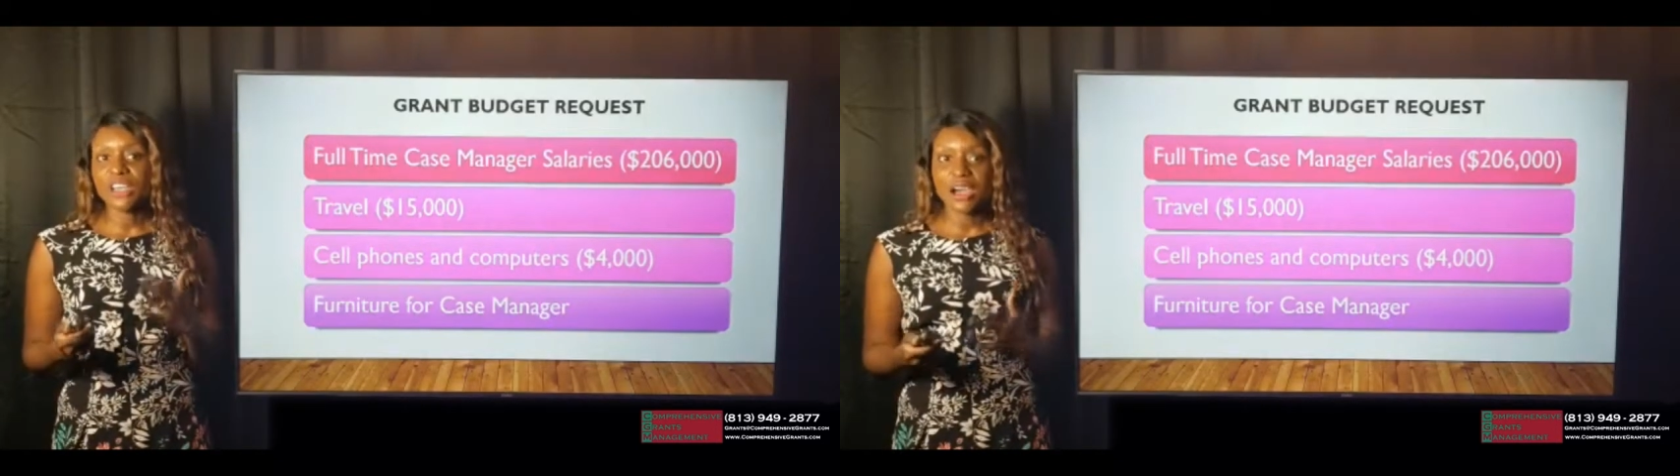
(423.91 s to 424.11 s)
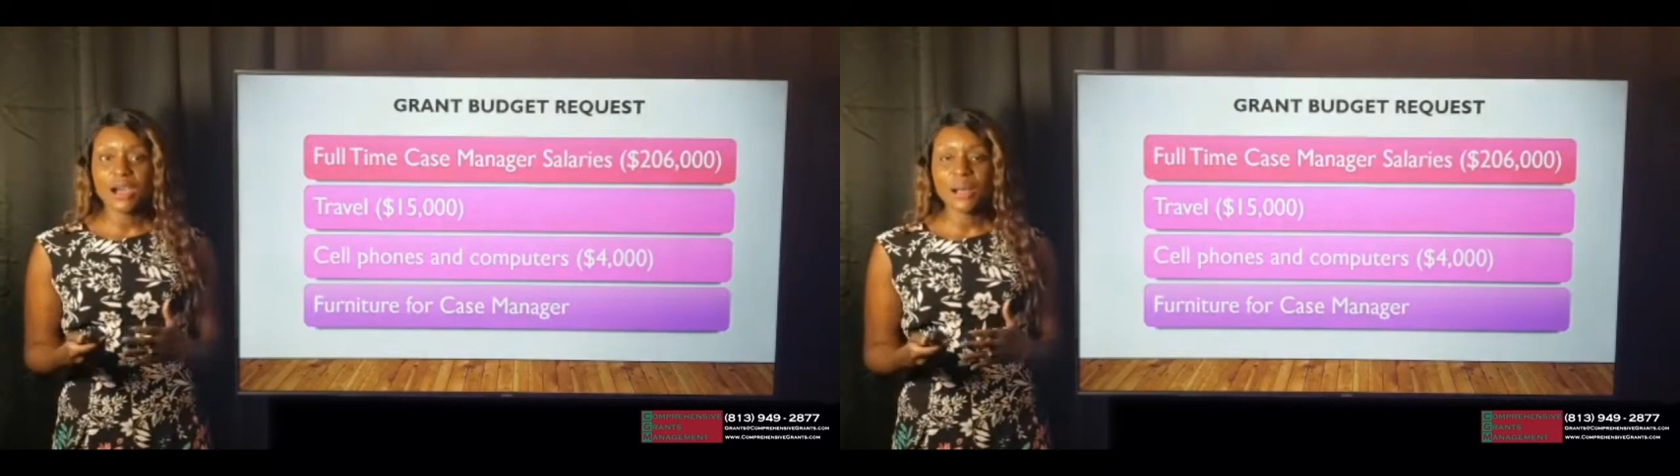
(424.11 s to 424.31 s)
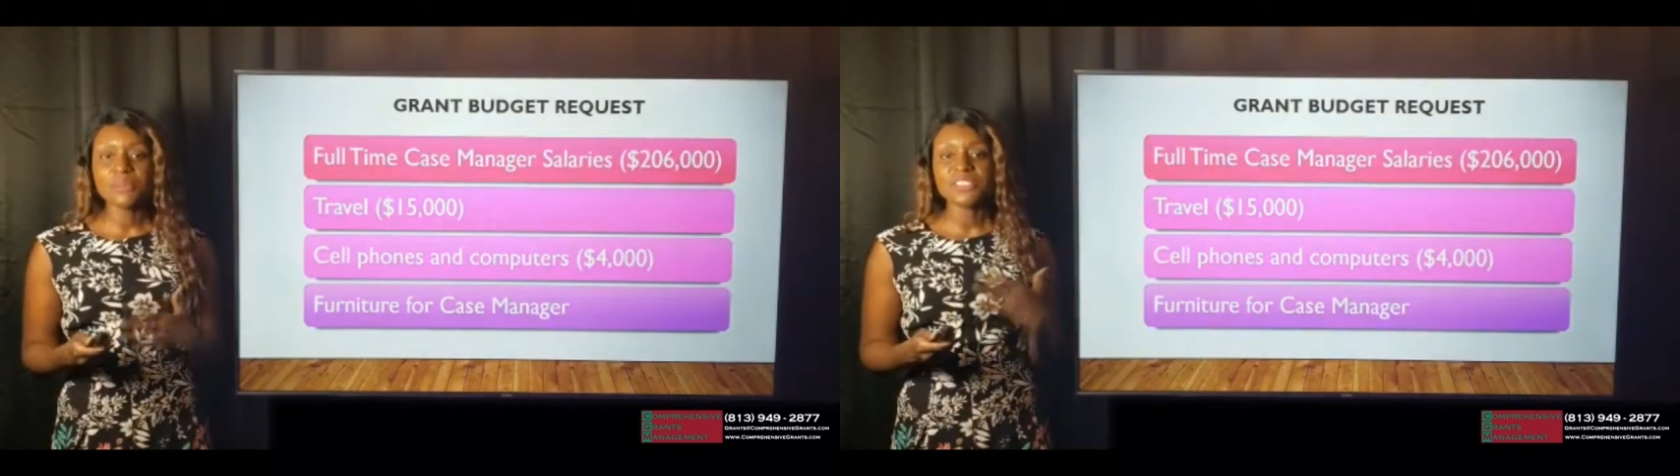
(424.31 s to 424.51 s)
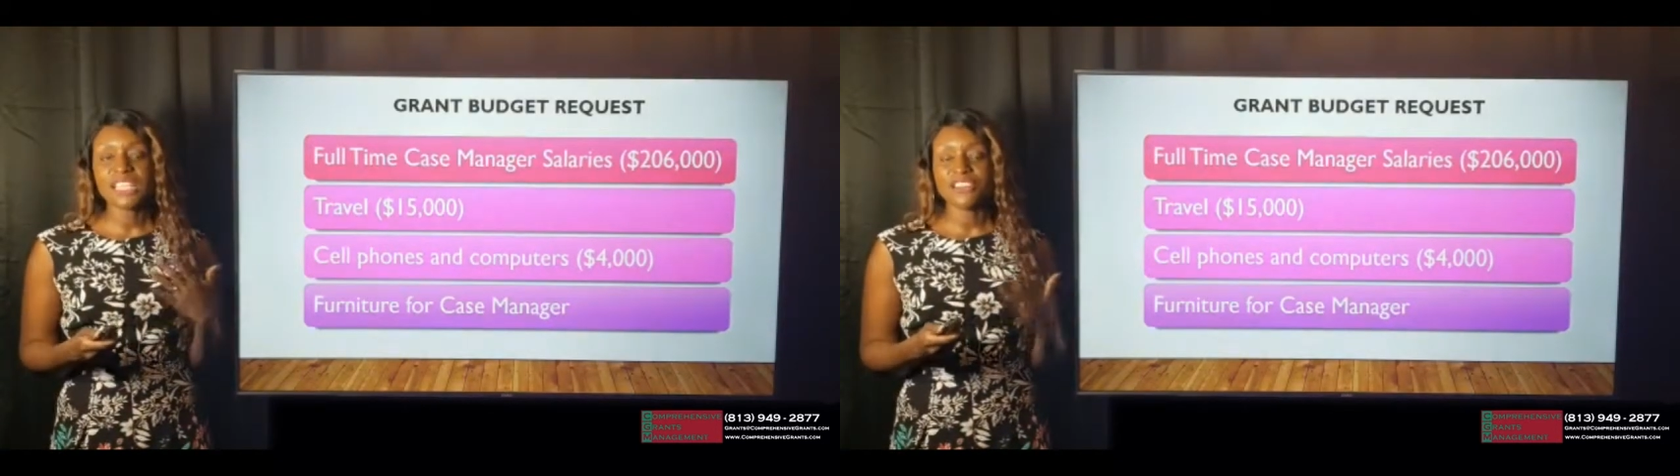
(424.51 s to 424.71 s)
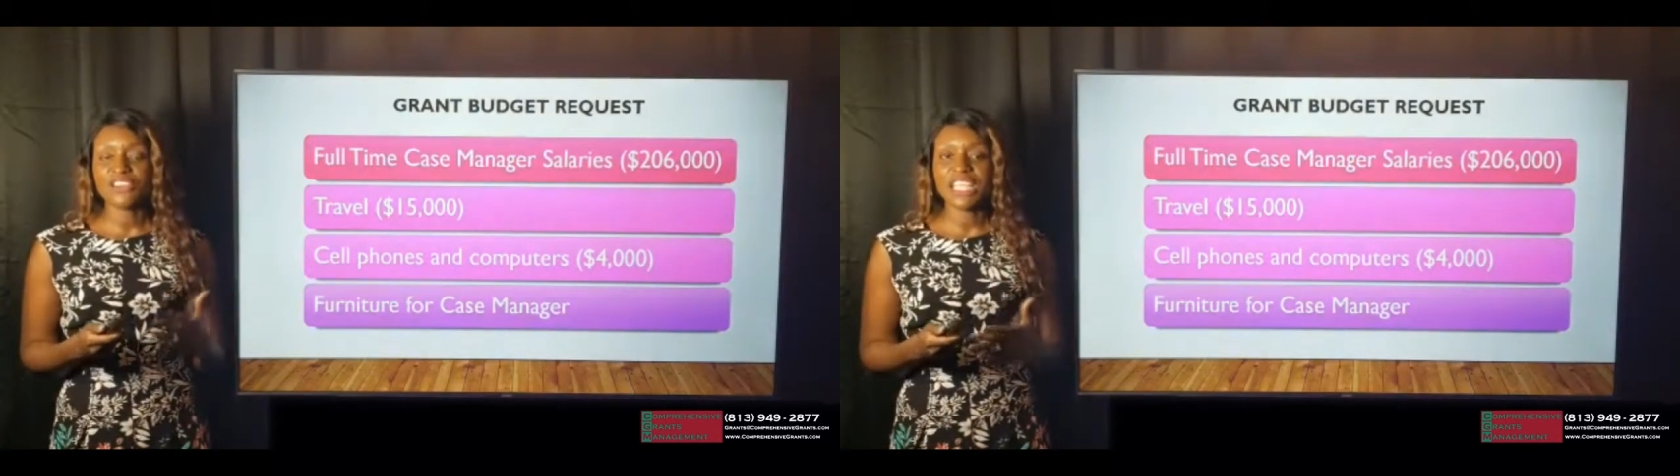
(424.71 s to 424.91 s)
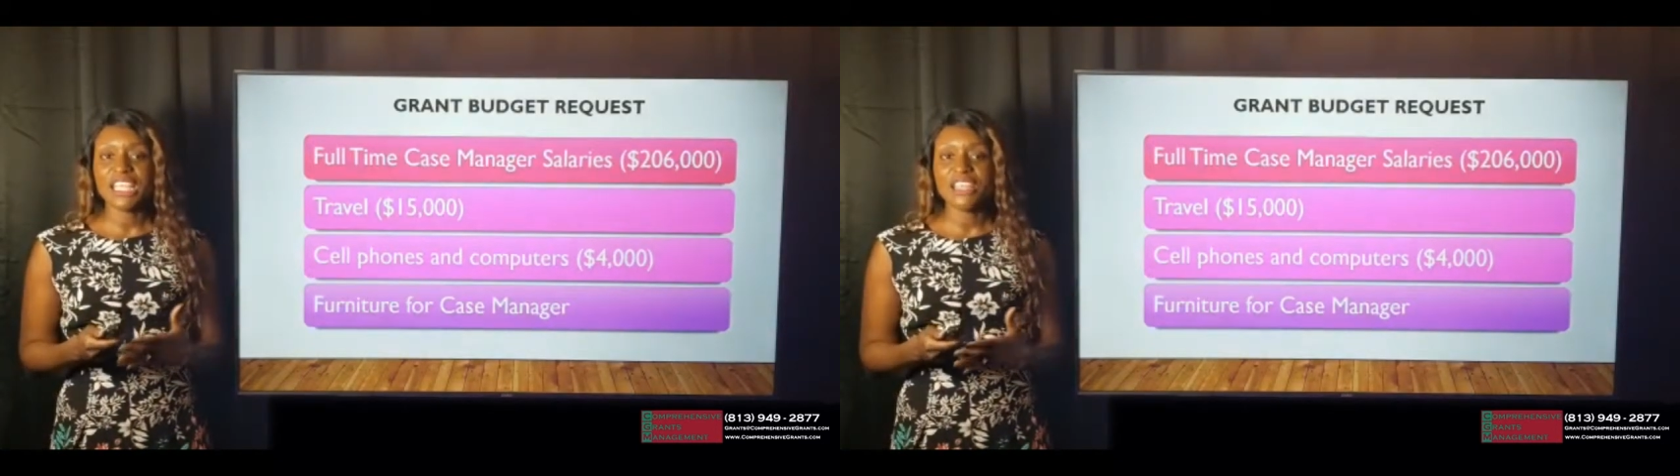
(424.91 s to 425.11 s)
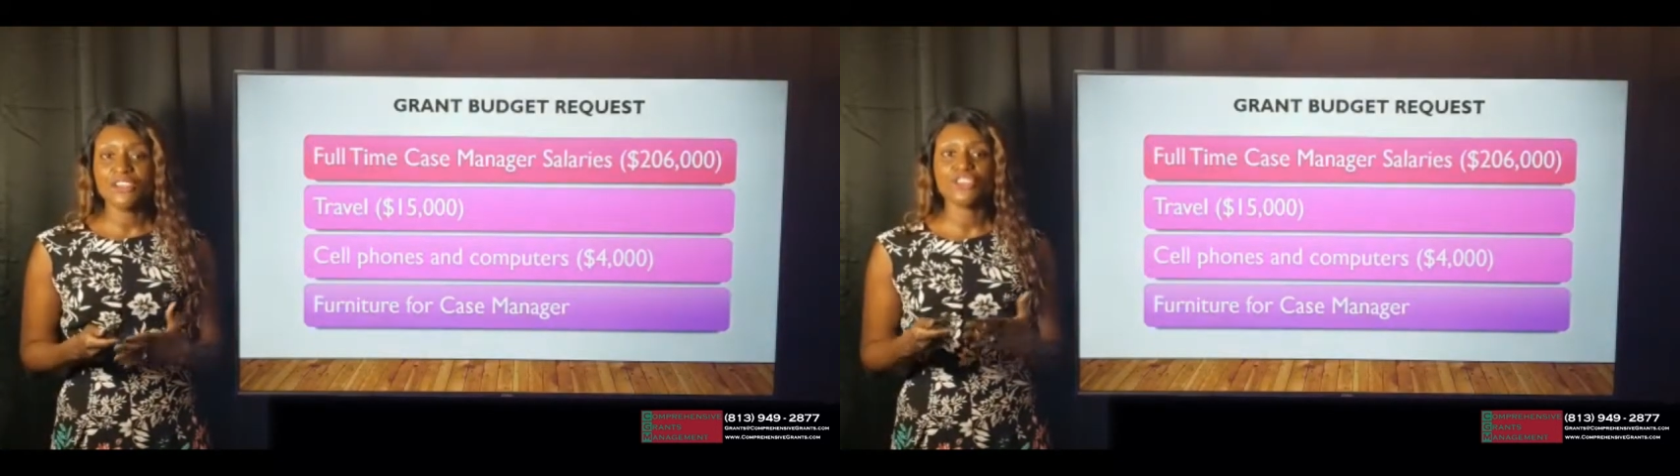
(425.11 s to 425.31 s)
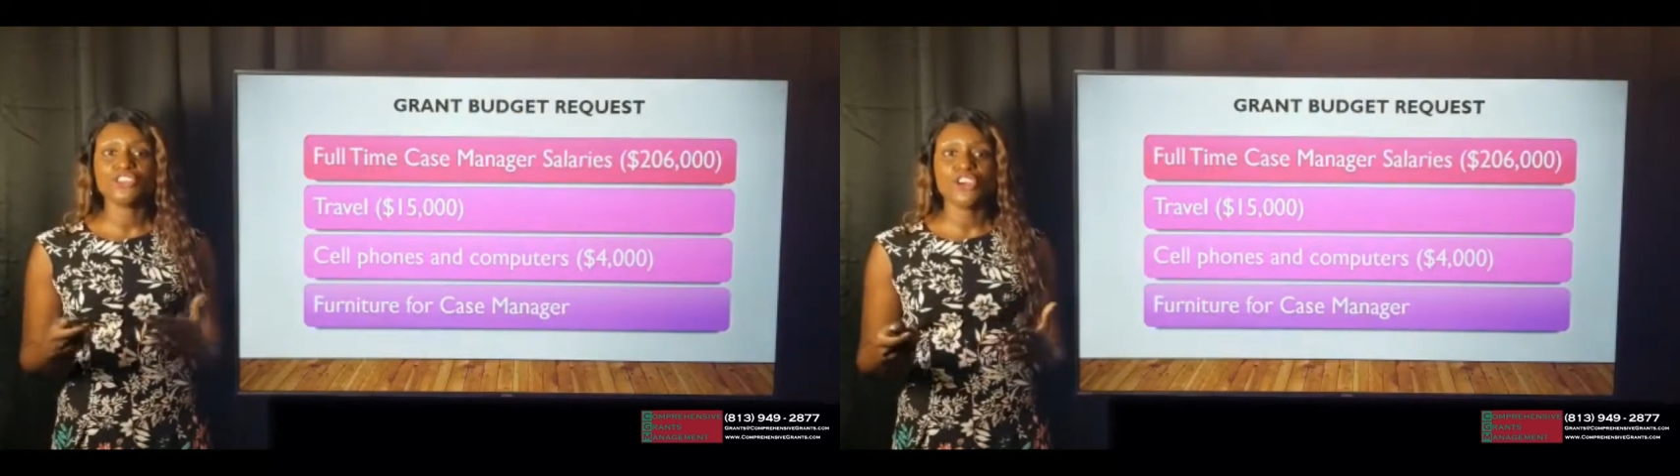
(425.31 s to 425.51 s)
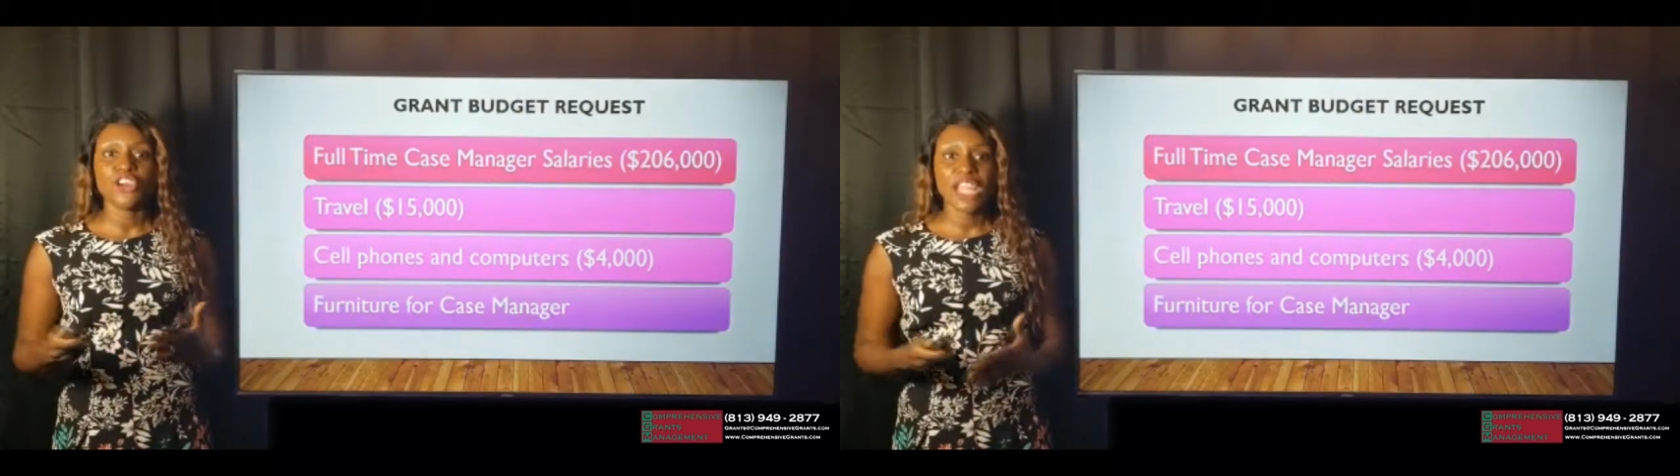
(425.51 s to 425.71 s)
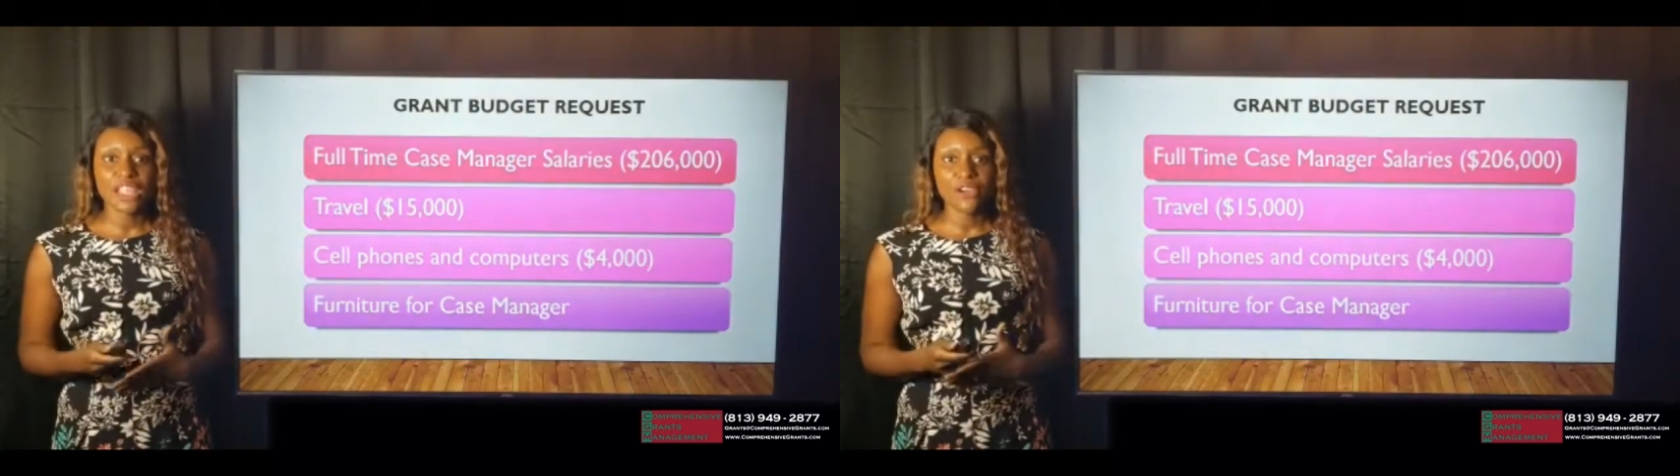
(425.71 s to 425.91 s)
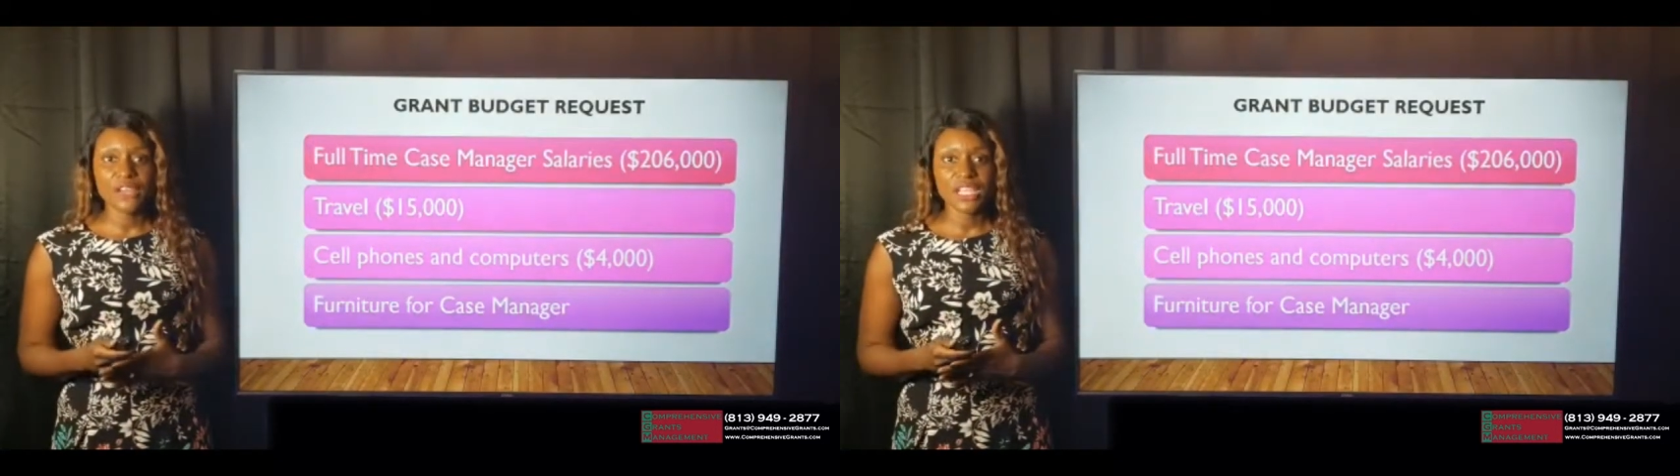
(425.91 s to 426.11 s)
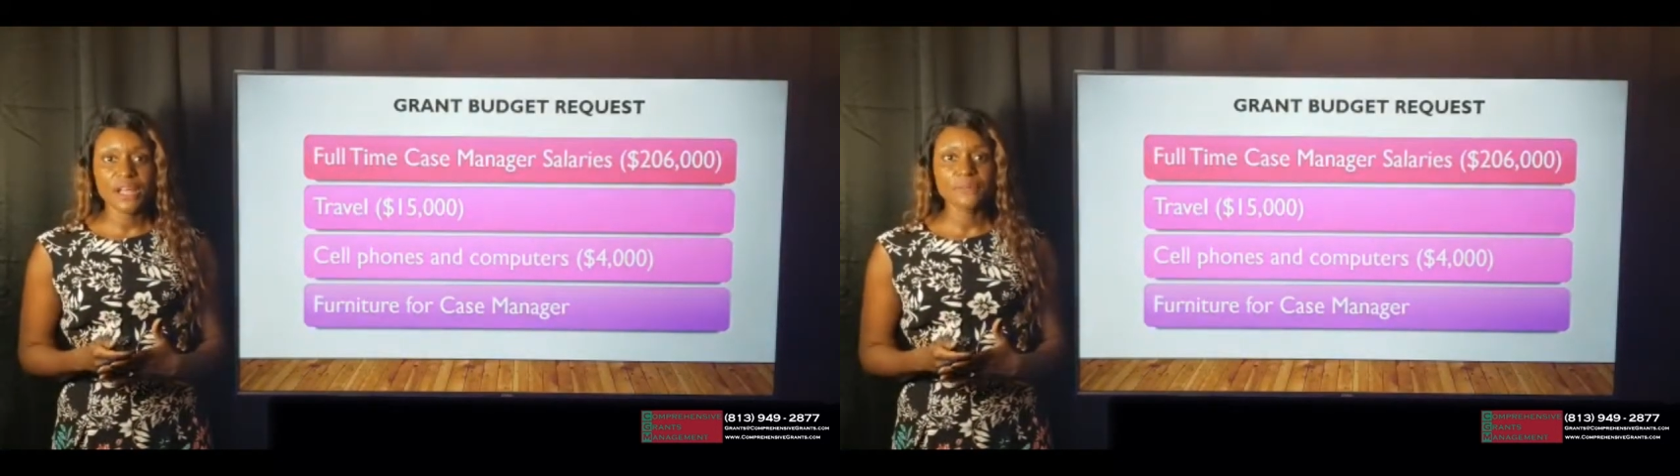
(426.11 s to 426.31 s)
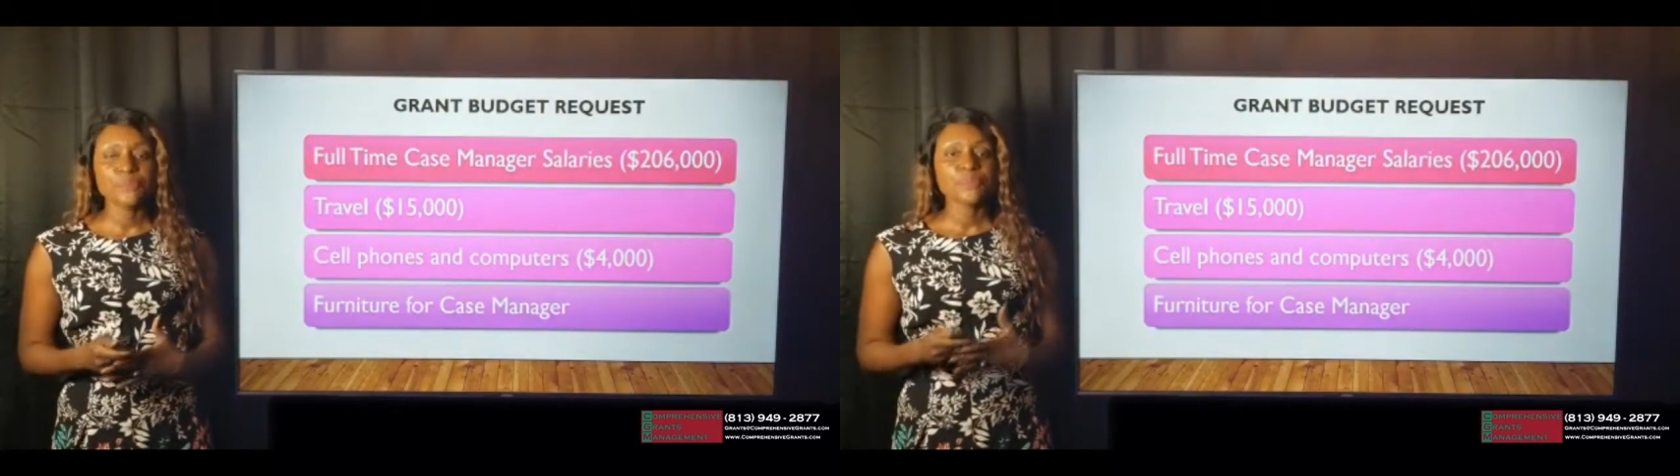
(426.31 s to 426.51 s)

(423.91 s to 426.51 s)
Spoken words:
comps that are in your area.